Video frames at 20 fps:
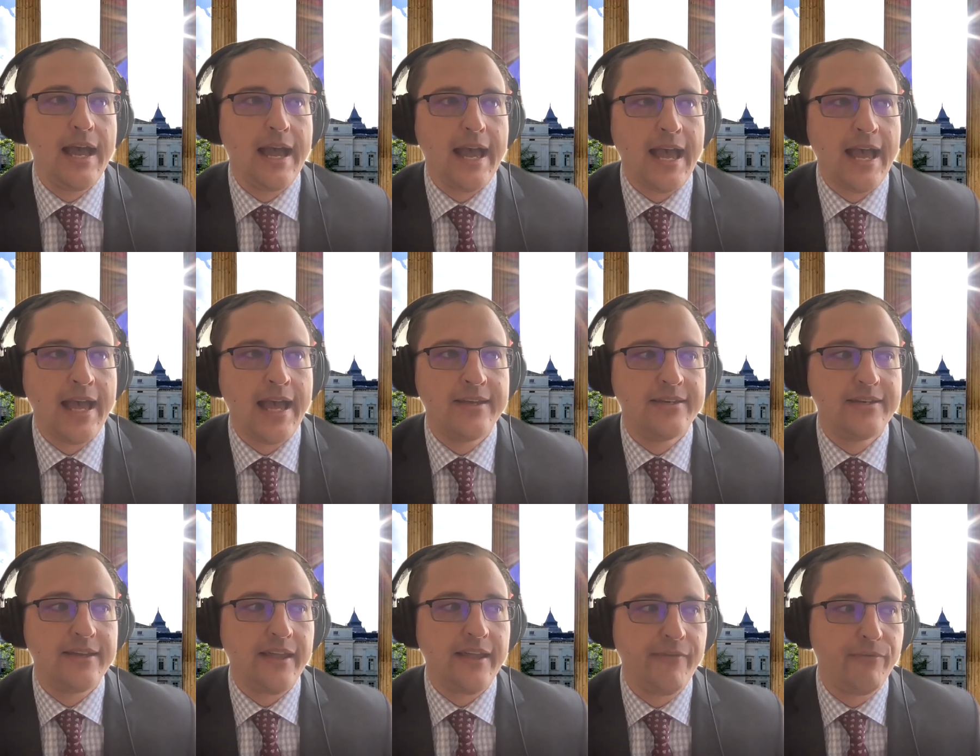
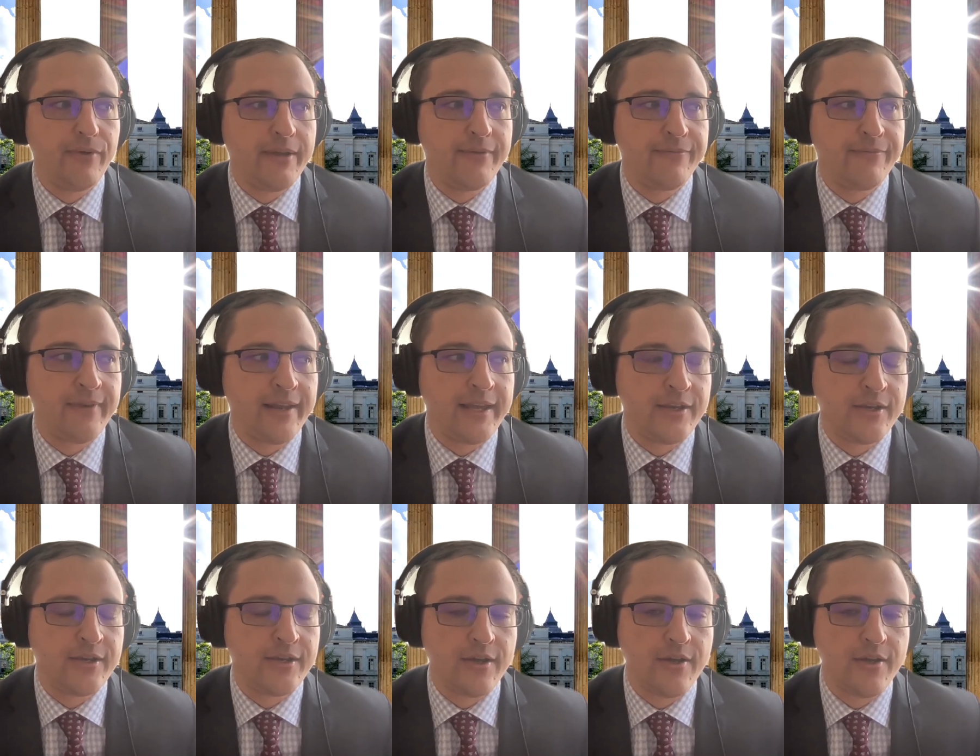And if we
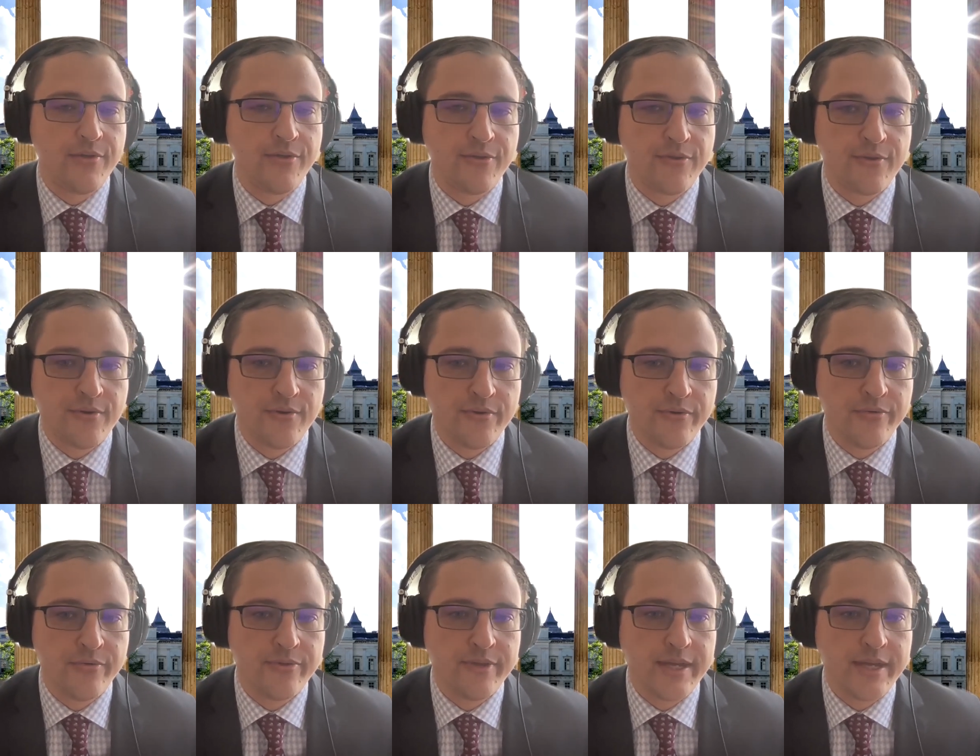flick
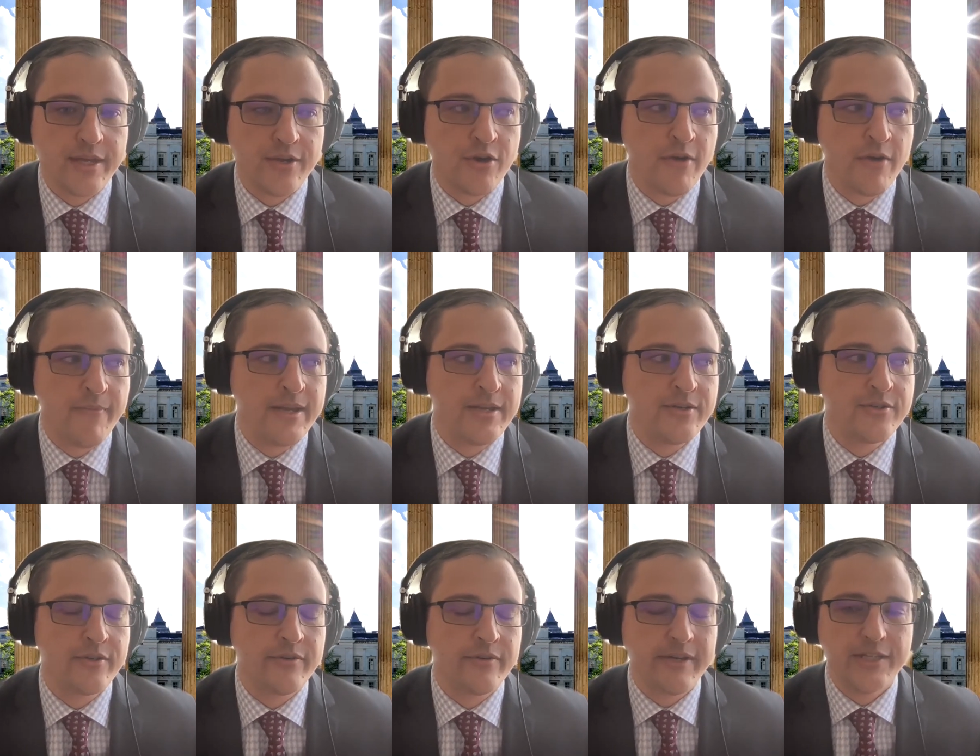through the
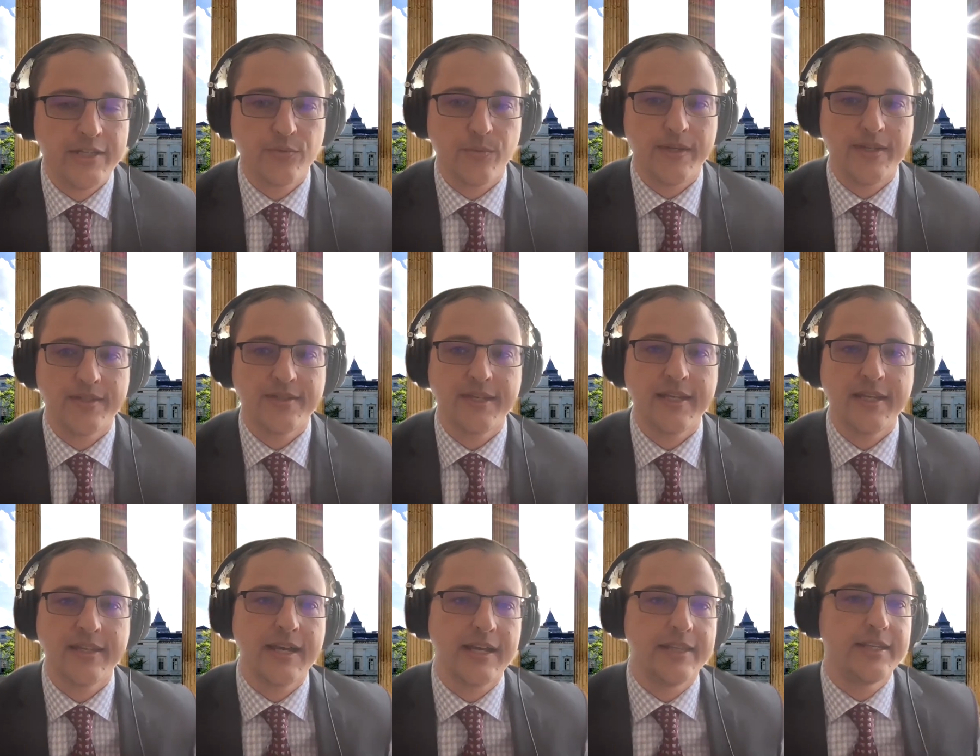commentaries, we
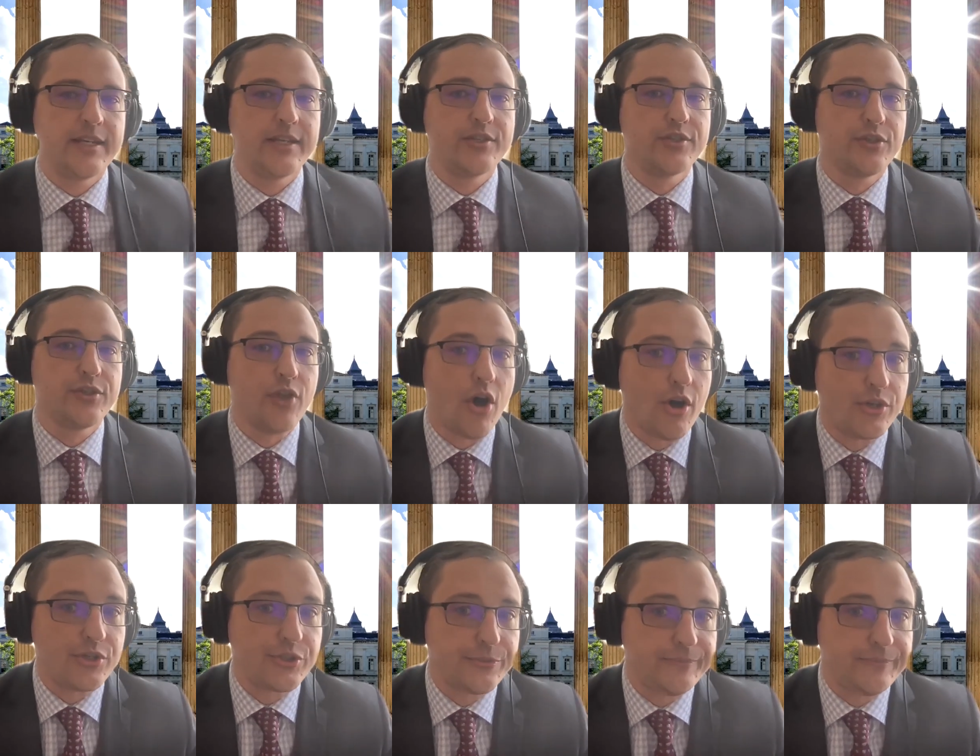see that it is not.